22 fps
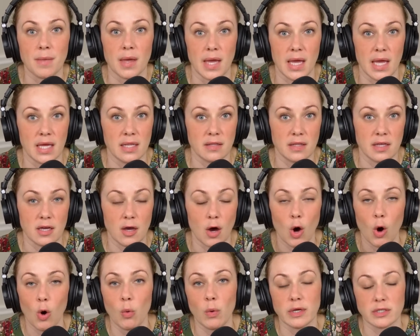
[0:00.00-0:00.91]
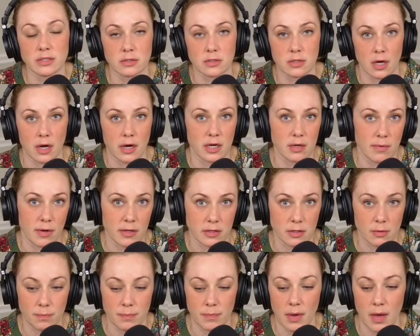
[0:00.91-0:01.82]
And they always are talking about
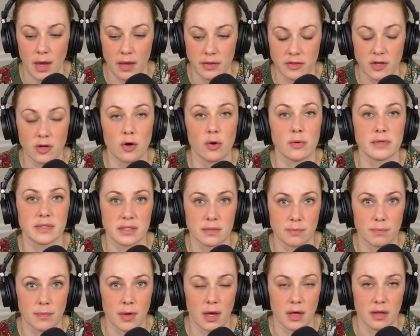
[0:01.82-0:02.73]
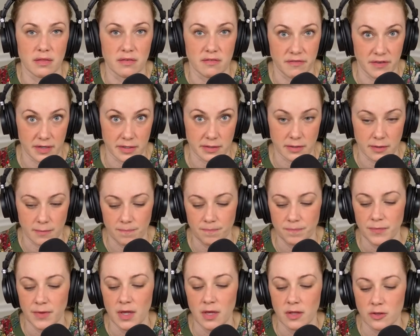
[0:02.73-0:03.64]
they're always the victim.
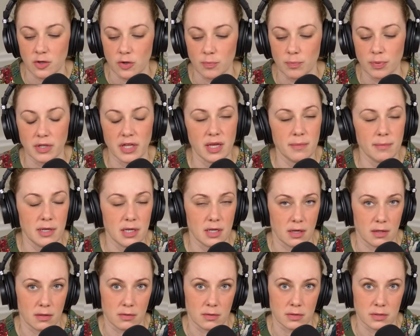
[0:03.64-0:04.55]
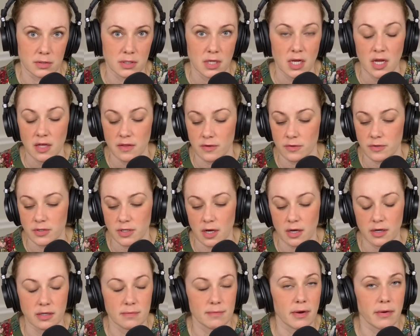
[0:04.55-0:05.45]
They're blaming others. They're
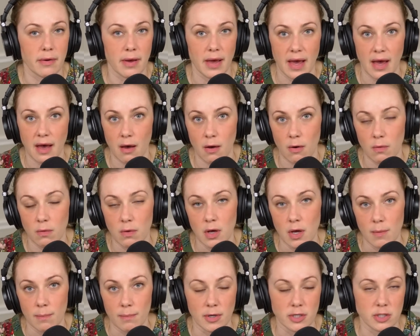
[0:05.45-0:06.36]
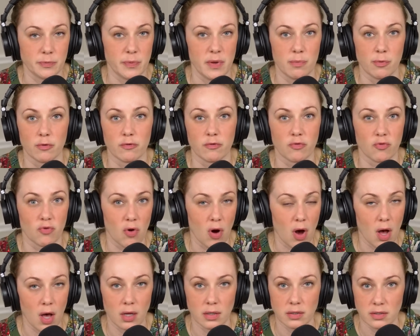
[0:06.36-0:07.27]
talking about how much people have
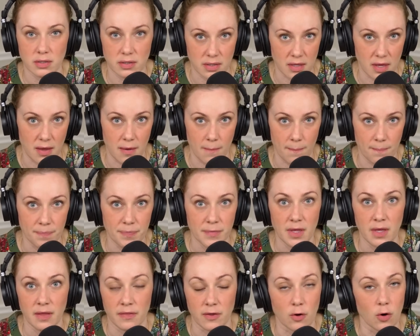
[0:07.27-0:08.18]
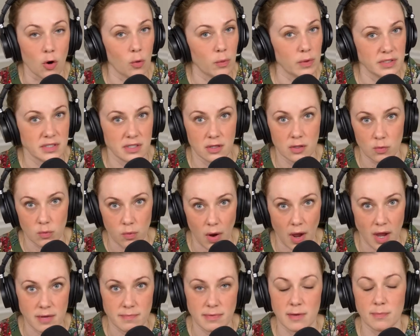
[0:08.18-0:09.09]
wronged them. They're always in the
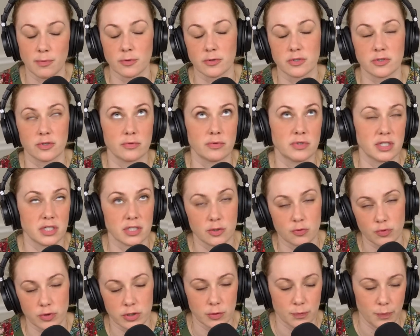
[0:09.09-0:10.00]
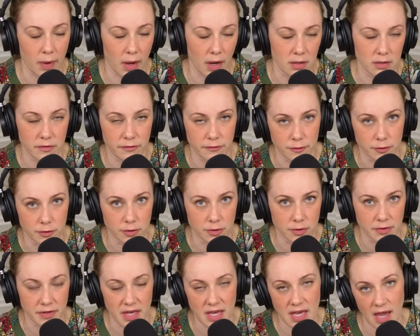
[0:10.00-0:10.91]
right. People are so
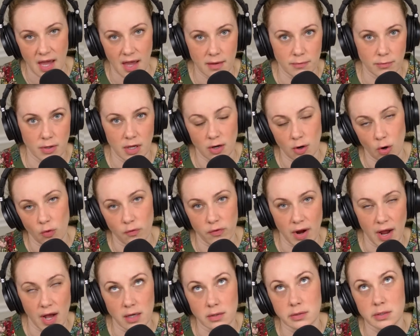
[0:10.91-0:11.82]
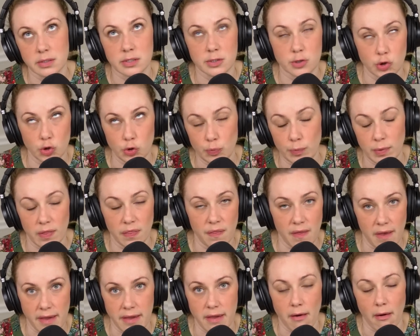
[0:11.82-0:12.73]
disrespectful. They can't get over how stupid
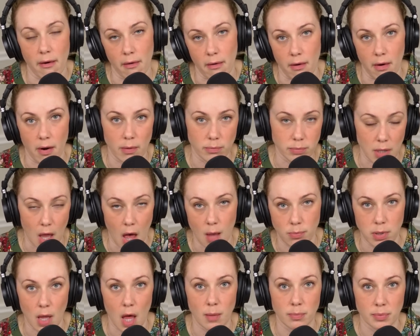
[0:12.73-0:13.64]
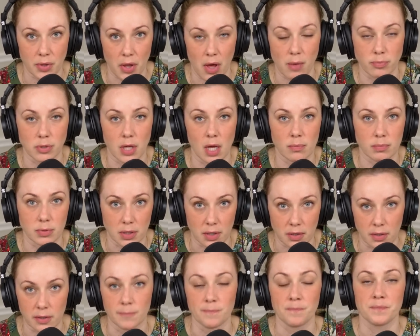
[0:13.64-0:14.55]
they are, blah, blah, blah, blah,
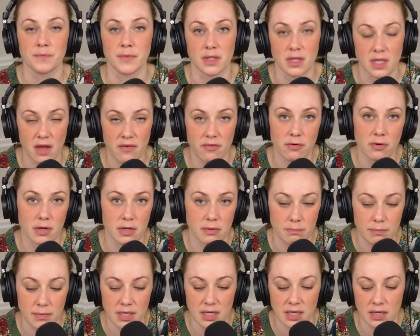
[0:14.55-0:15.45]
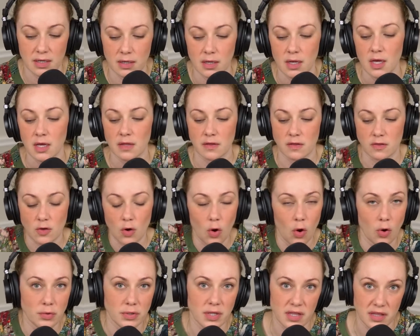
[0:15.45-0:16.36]
blah. Never admitting that the
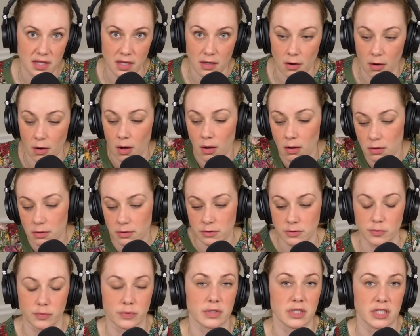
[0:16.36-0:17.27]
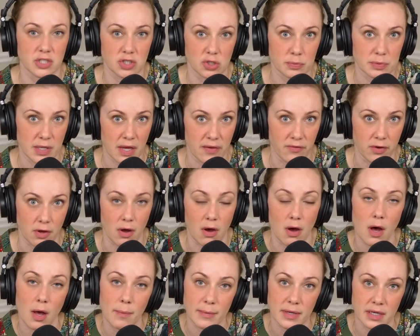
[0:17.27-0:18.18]
only thing all of those relationships have in
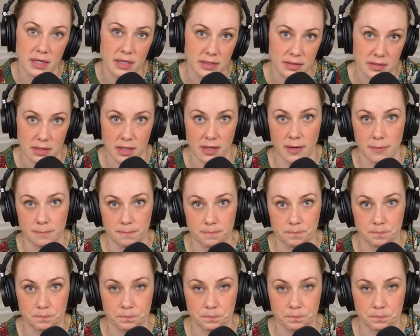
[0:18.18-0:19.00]
common is them.